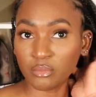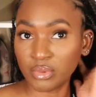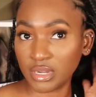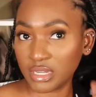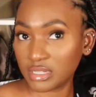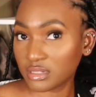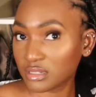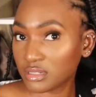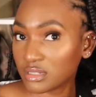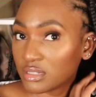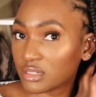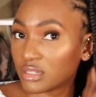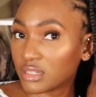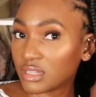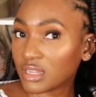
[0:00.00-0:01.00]
But
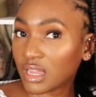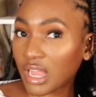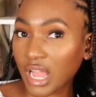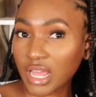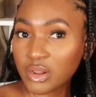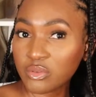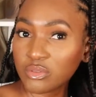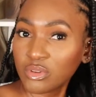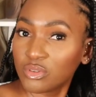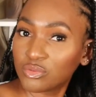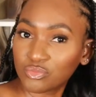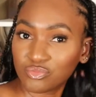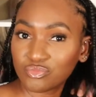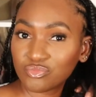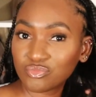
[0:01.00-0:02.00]
I don't know.